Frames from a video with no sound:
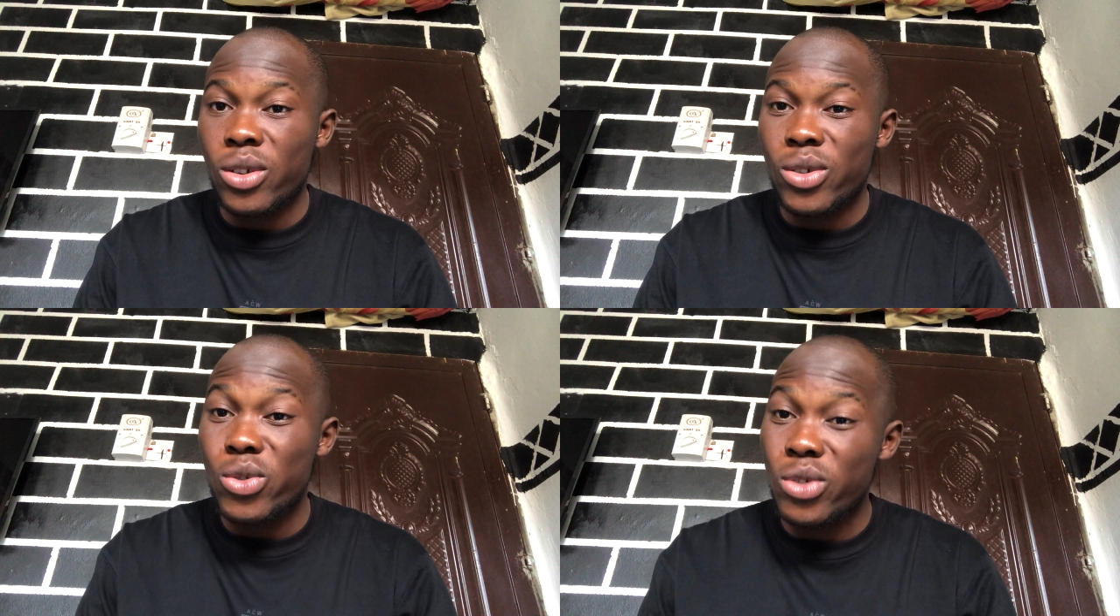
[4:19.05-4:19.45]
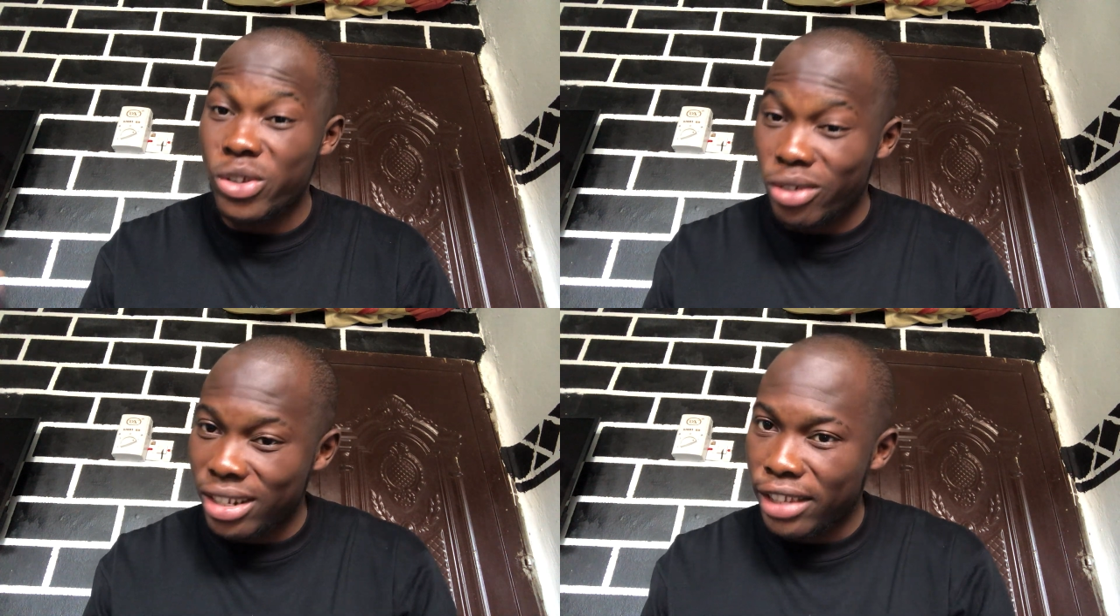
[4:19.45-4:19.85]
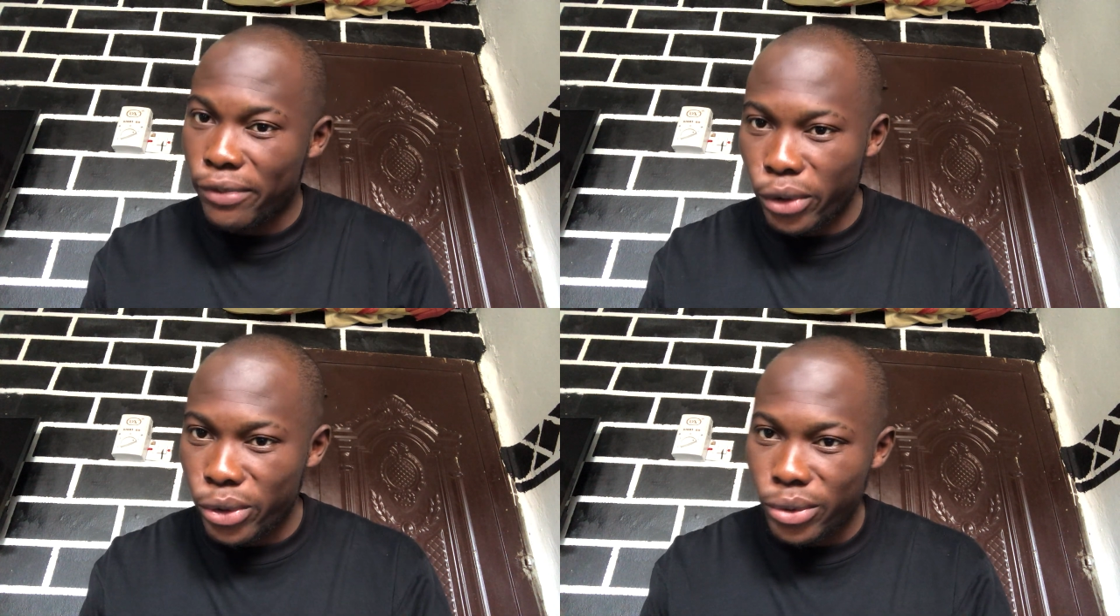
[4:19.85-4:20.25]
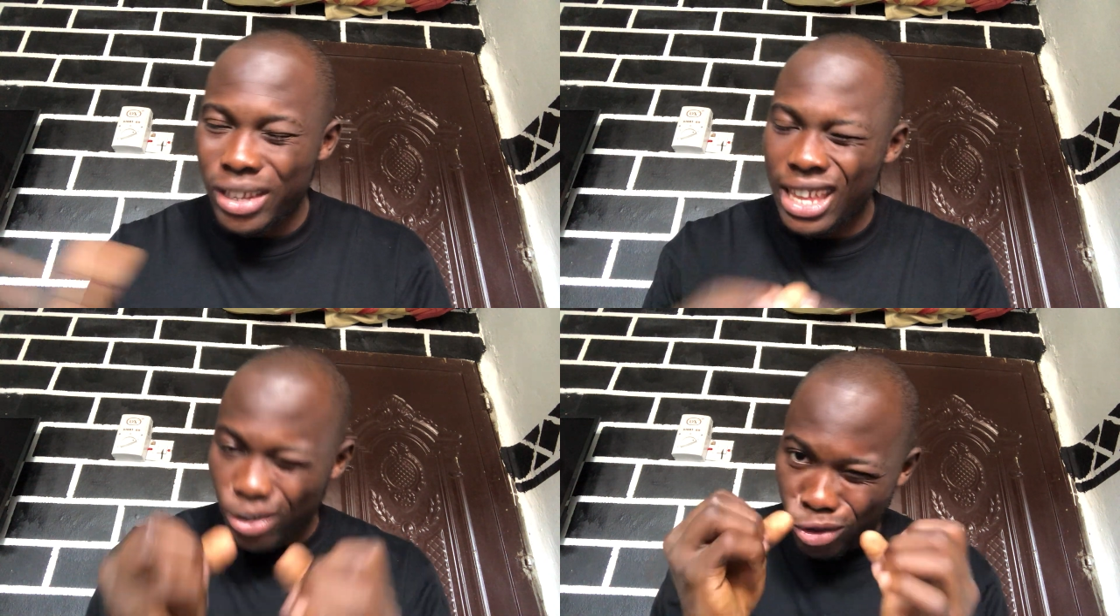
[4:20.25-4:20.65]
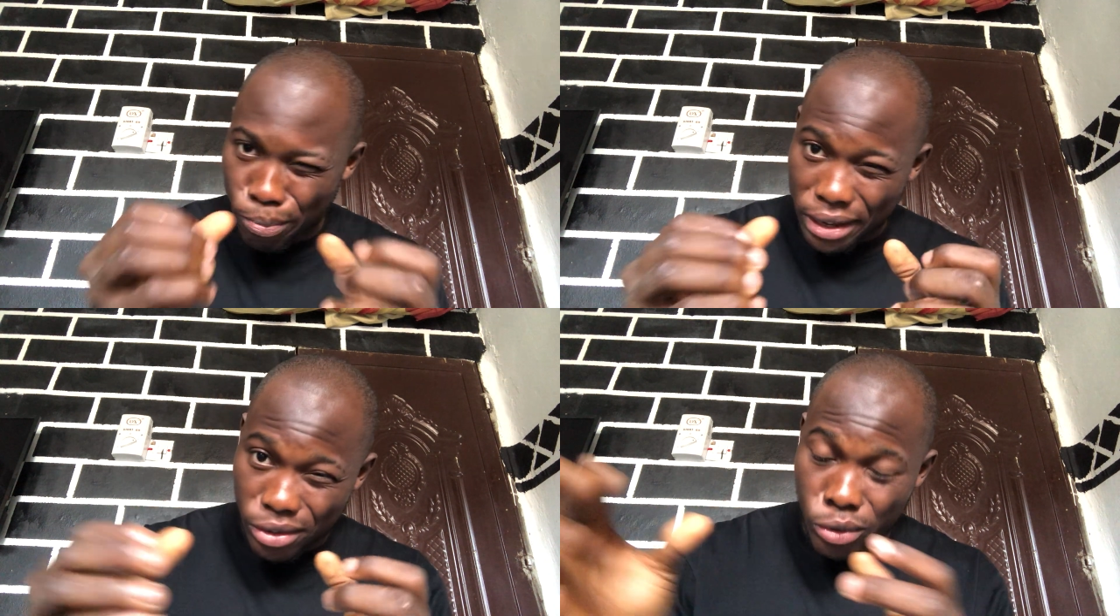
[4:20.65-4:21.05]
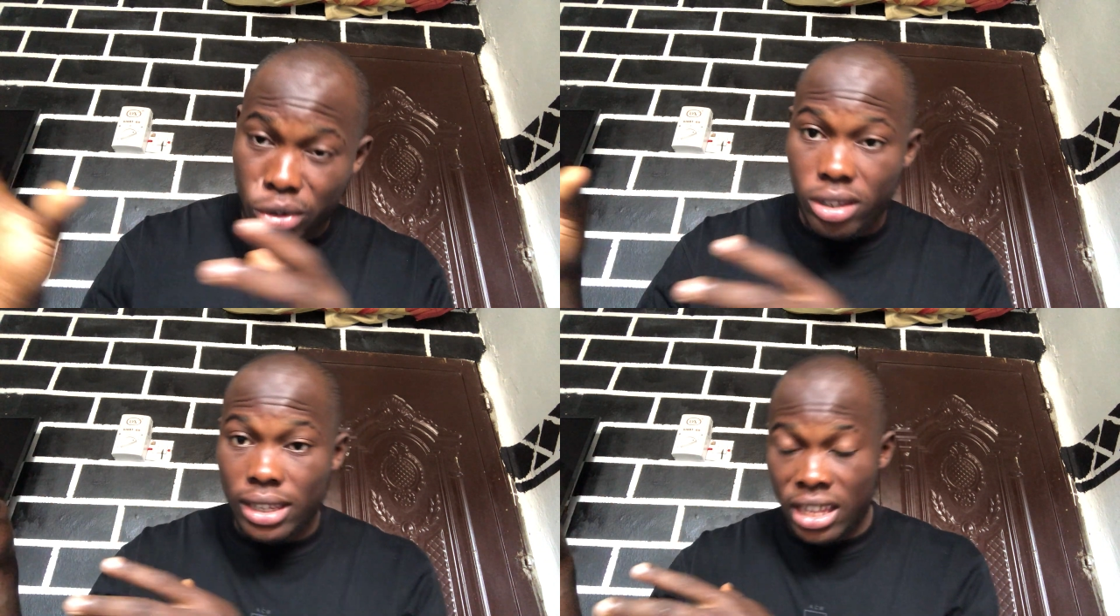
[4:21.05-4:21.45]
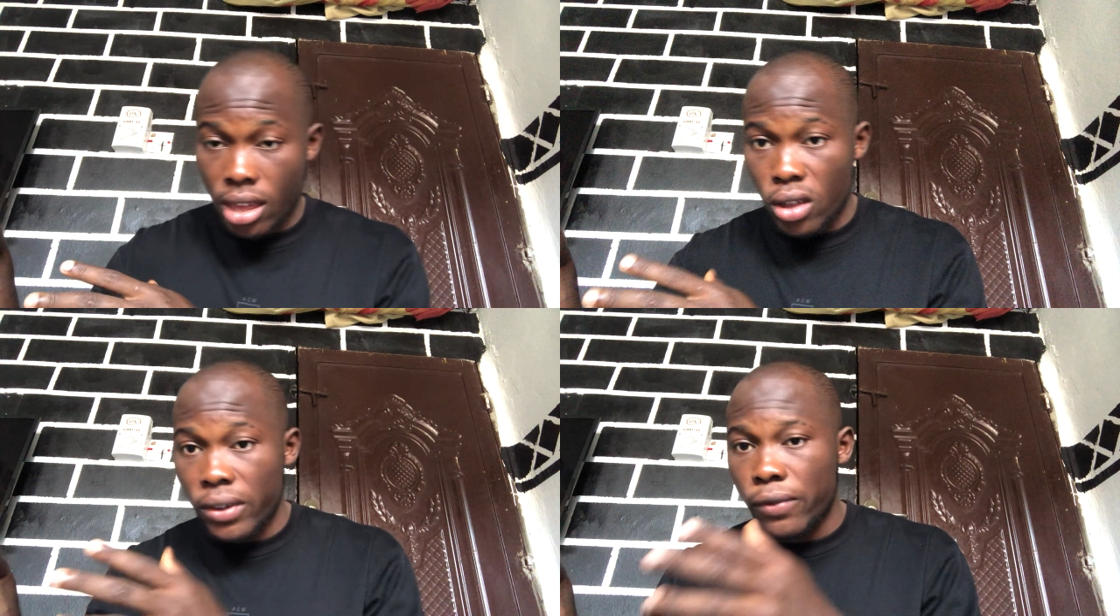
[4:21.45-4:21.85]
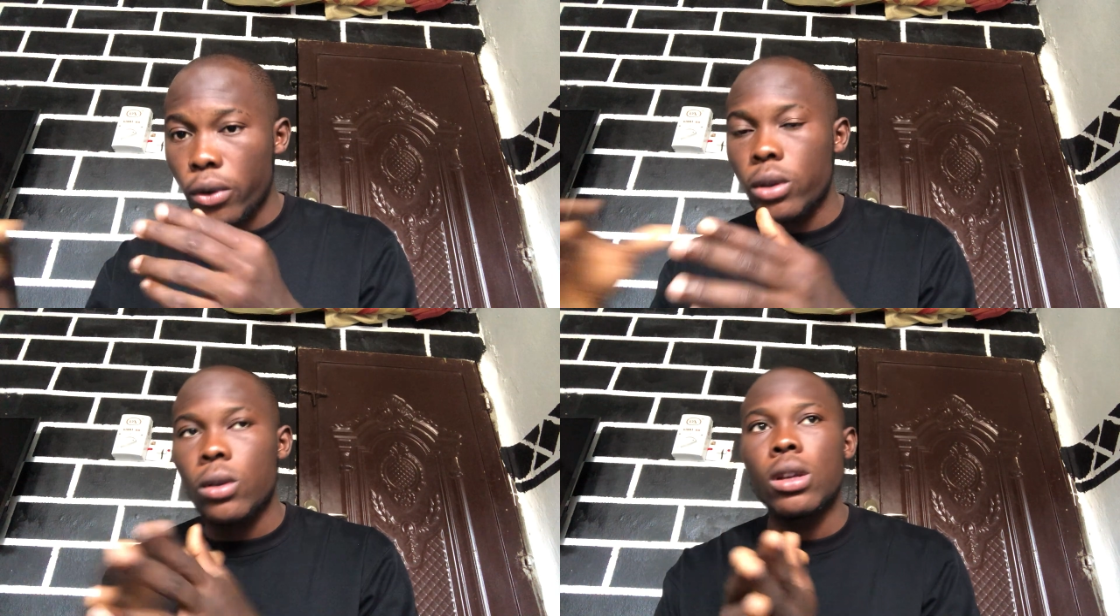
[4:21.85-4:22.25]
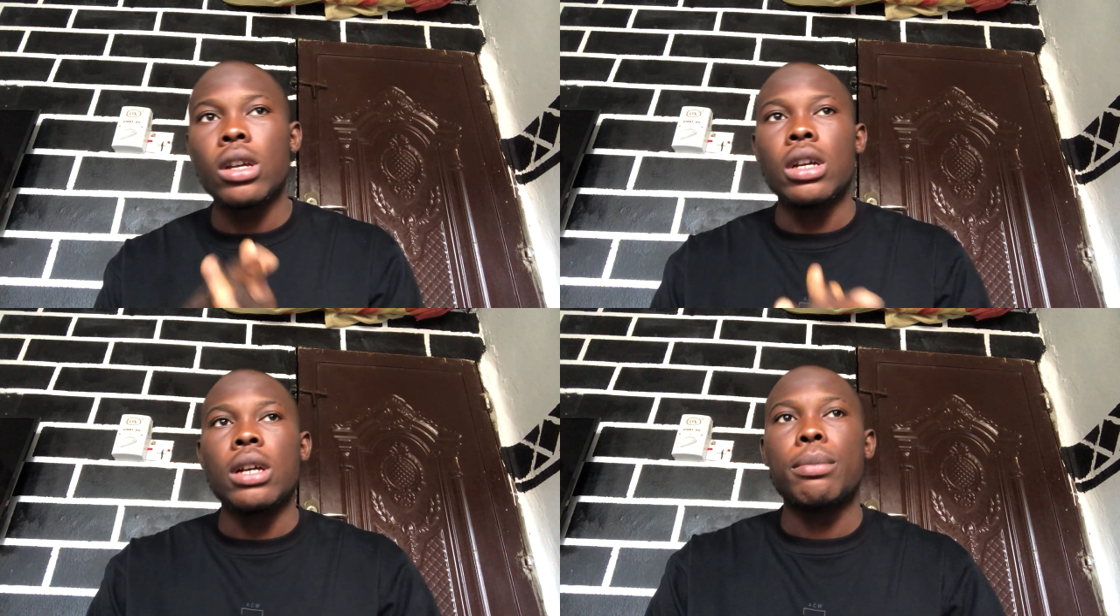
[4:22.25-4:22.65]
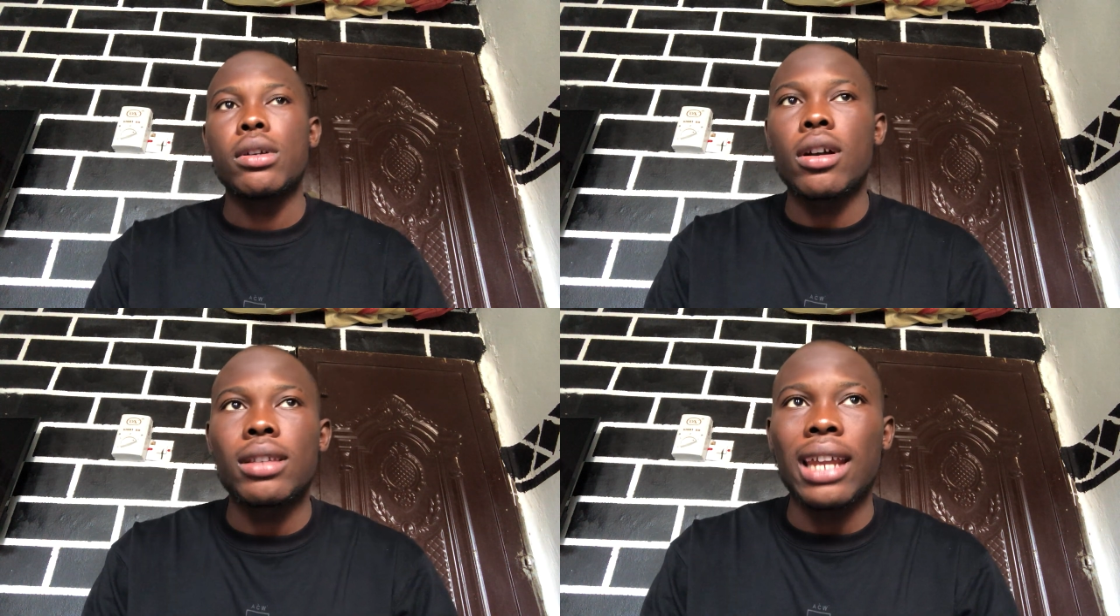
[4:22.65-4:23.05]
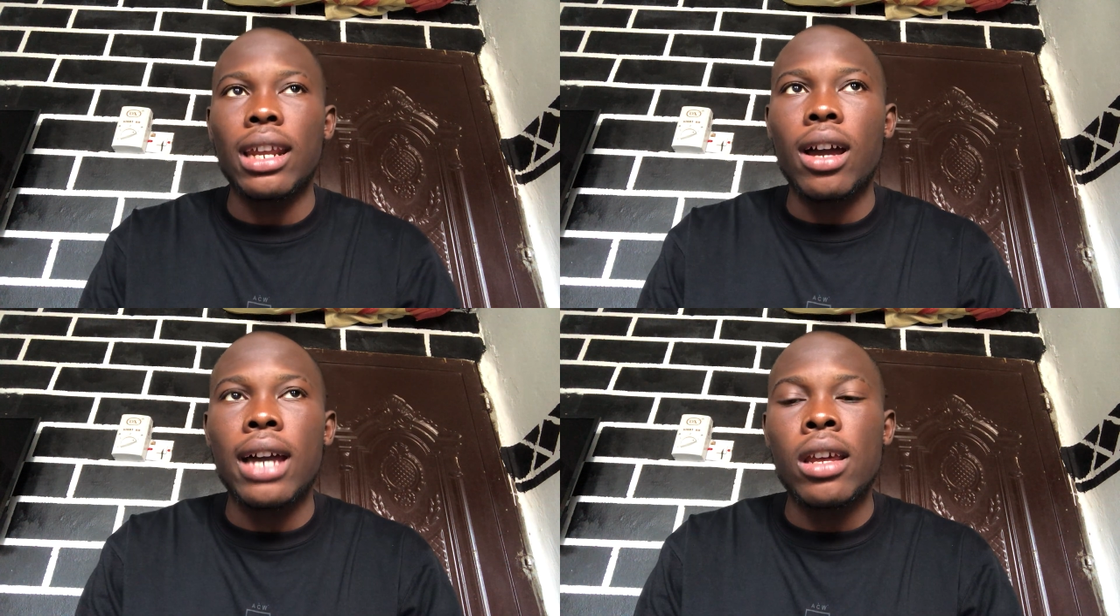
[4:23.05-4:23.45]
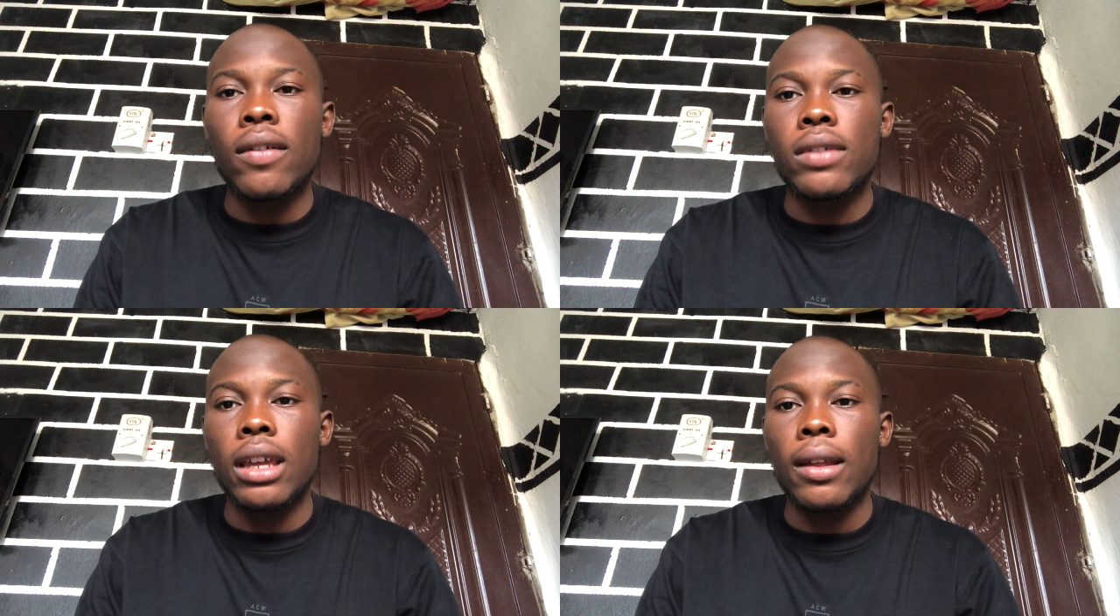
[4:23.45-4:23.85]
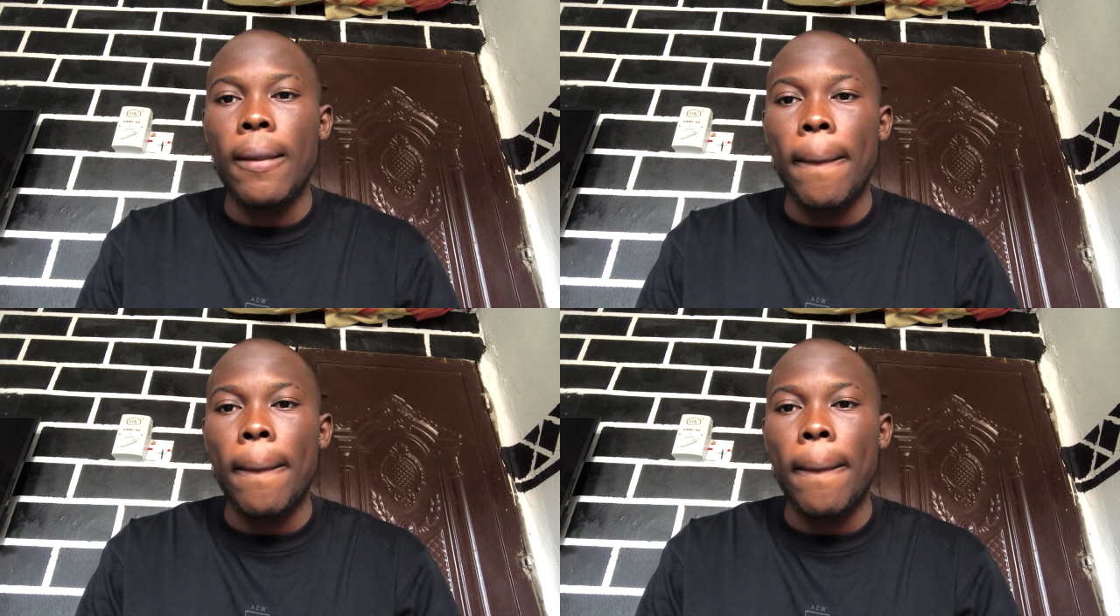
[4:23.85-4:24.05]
who is running it for you, a good person who is in charge of it for you. Because at the end of the day,